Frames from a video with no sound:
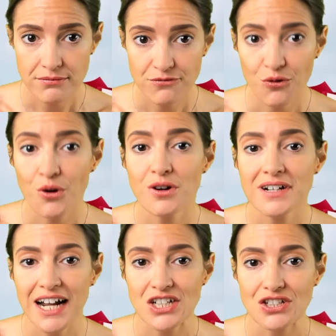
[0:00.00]
for
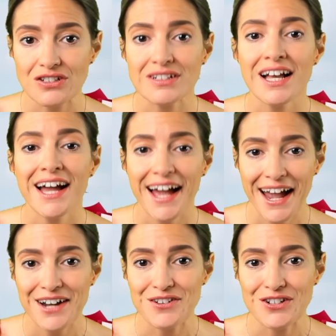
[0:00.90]
National
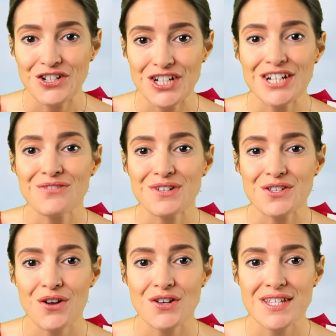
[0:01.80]
Energy
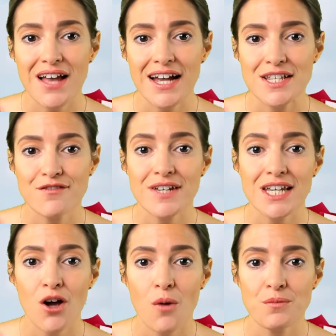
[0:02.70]
Research Scientific
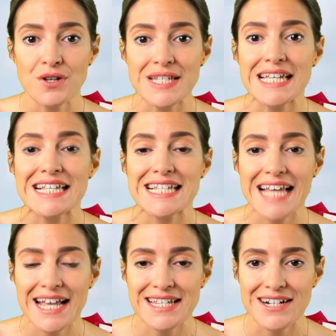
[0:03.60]
Computing
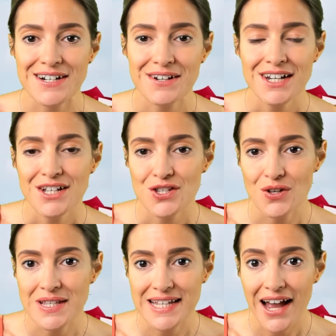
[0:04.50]
Center. So
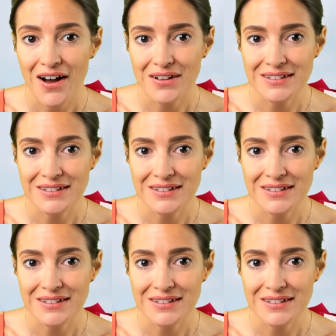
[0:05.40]
Dell